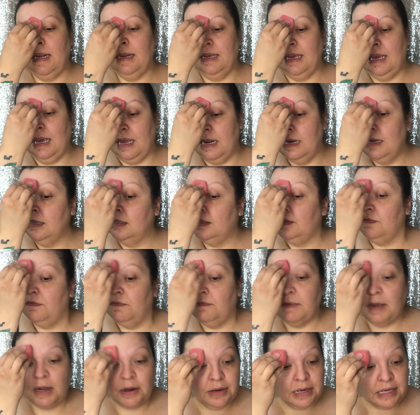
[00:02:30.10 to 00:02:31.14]
And again, it's
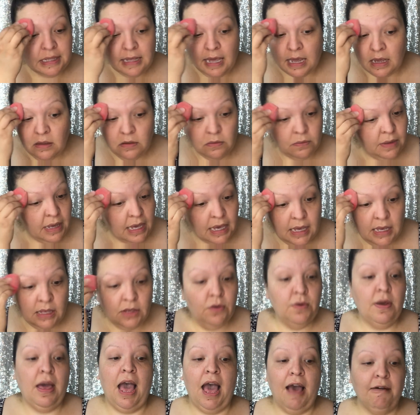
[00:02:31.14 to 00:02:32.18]
very lightweight.
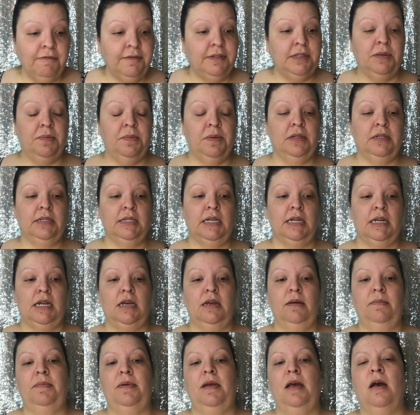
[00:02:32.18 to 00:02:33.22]
You have to build it
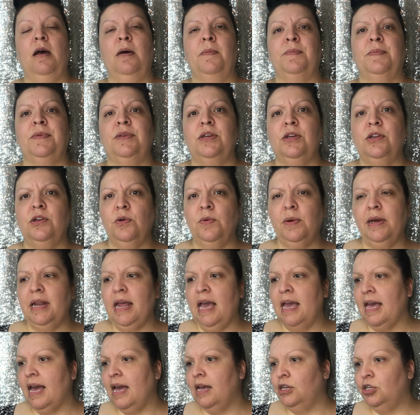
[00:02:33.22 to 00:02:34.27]
up. You know what?
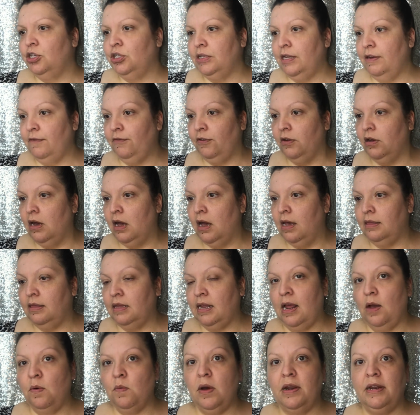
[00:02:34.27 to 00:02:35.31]
I actually forgot that
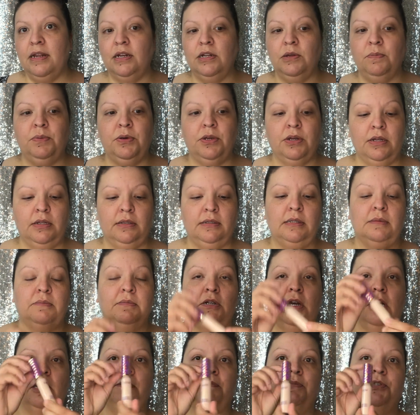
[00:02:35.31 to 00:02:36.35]
I wanted to put some
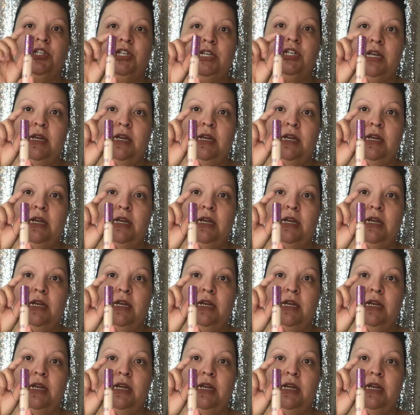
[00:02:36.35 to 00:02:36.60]
Tarte